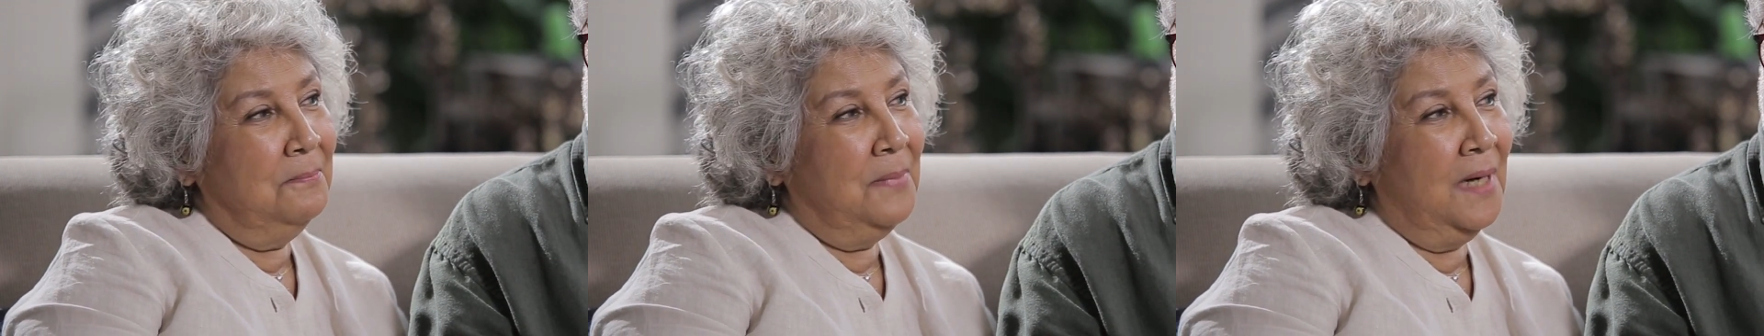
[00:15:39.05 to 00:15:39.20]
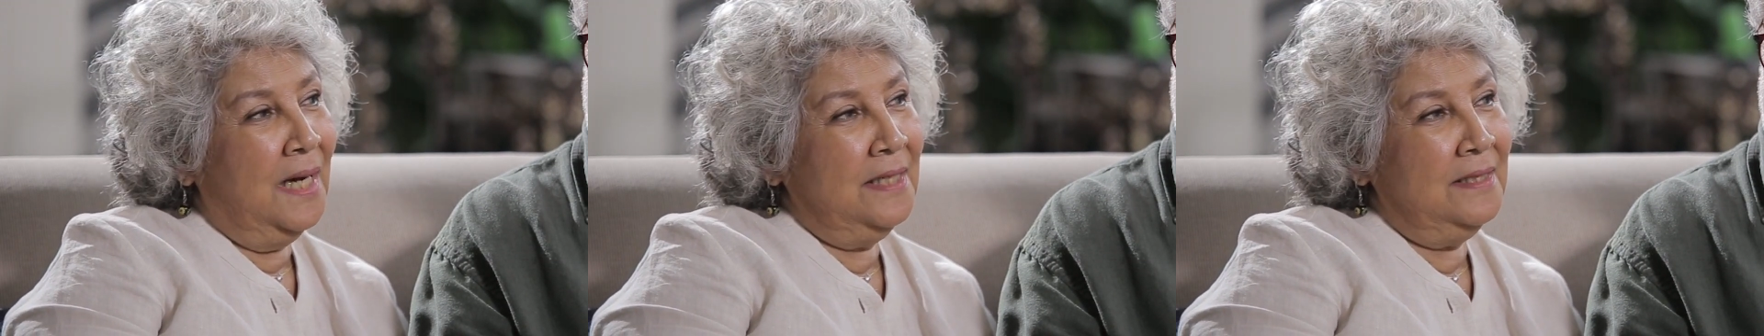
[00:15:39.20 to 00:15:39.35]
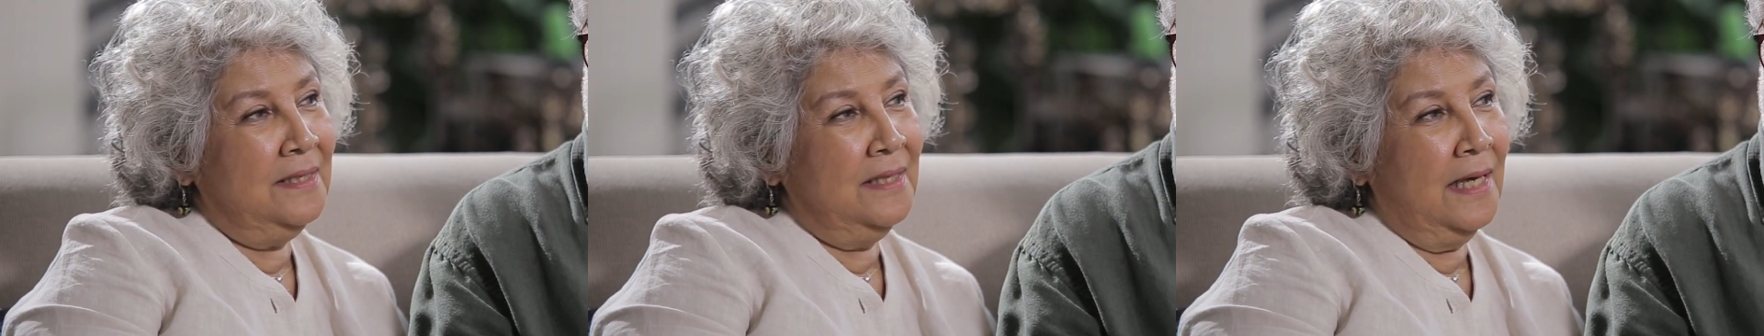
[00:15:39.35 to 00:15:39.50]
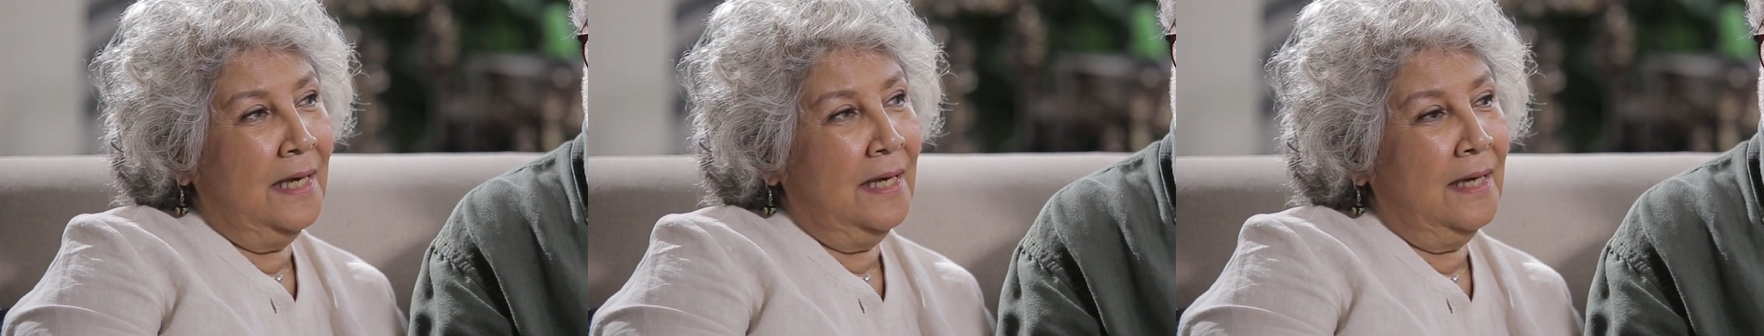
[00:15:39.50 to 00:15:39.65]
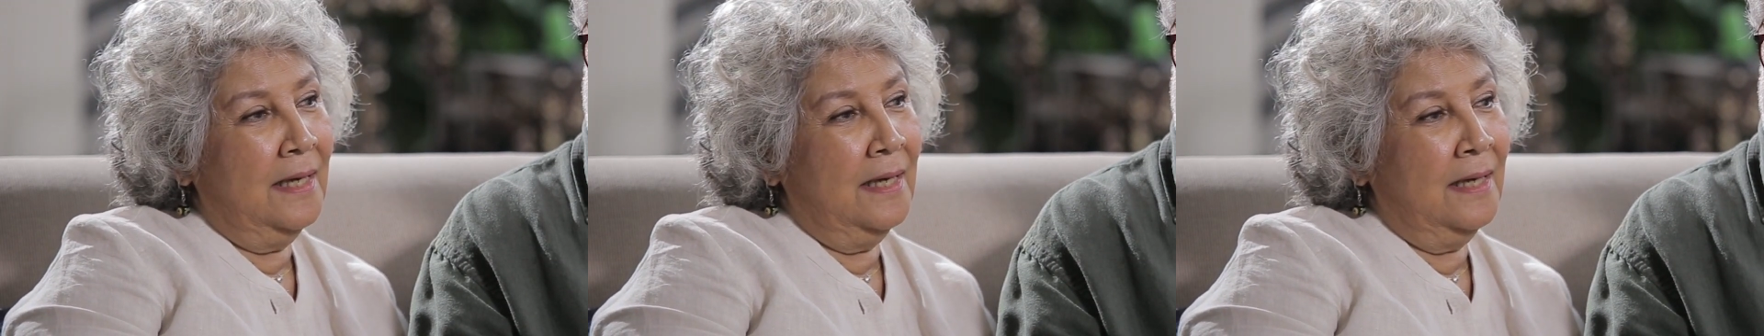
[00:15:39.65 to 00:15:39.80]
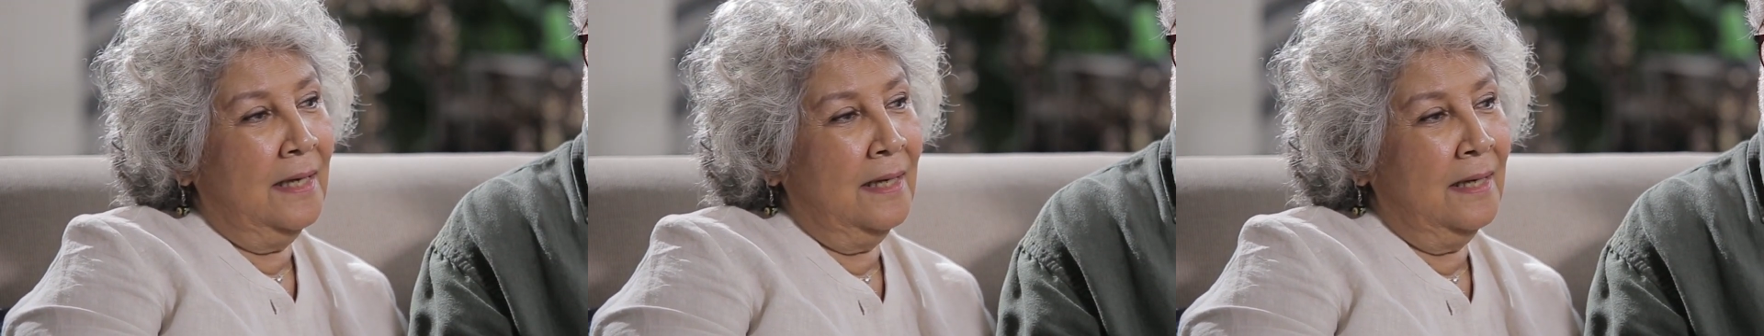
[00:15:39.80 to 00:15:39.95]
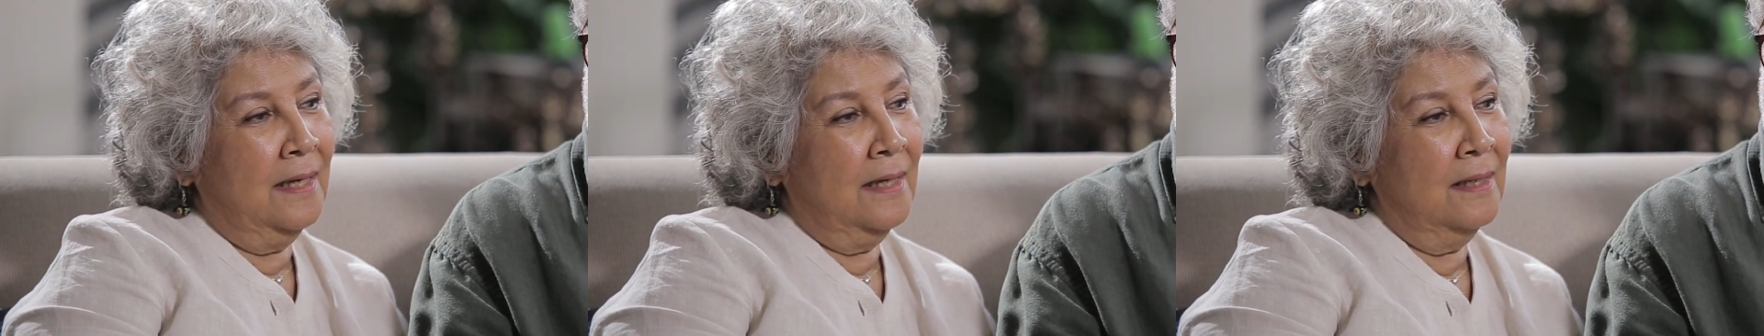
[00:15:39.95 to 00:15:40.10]
by
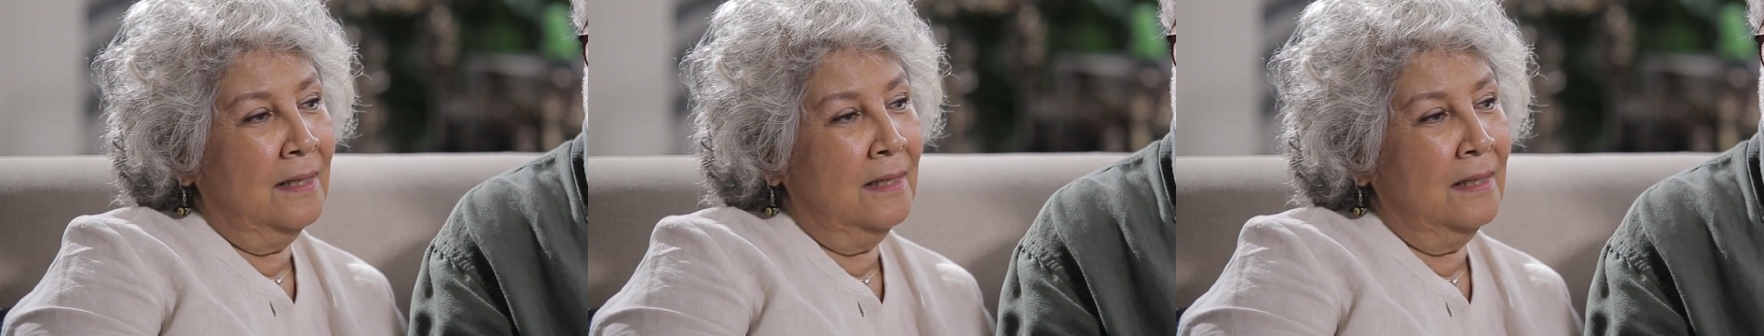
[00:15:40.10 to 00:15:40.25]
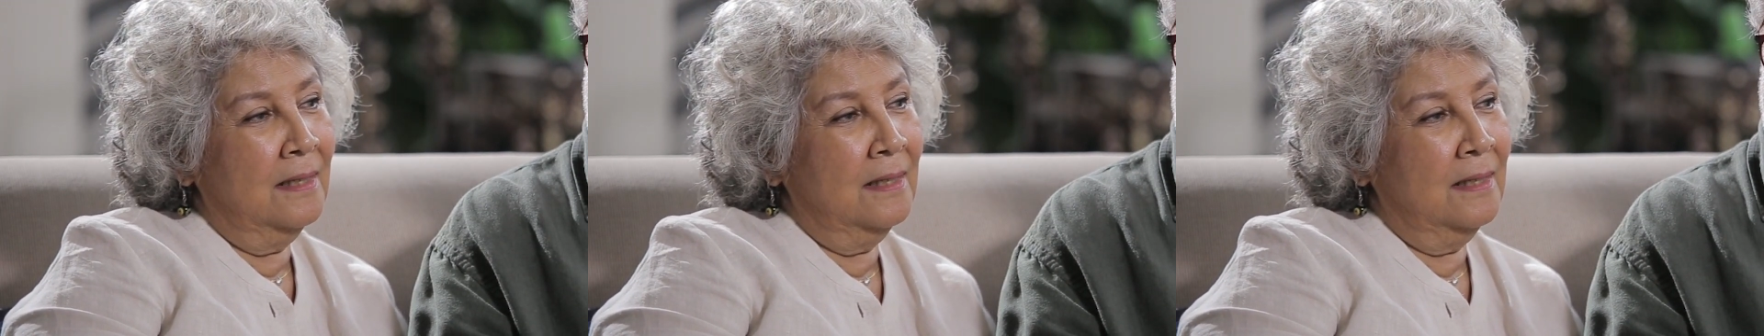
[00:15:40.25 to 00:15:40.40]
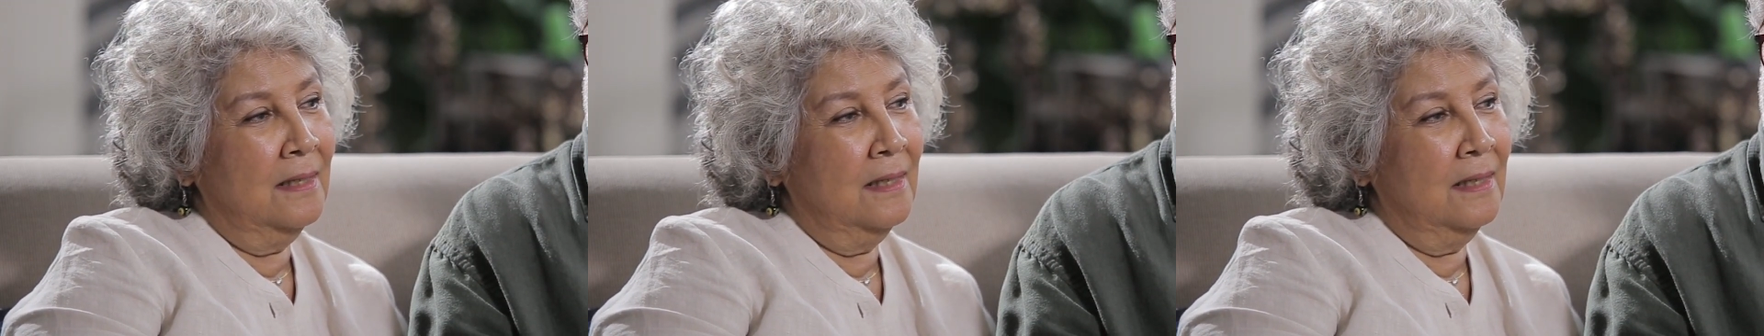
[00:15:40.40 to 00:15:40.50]
their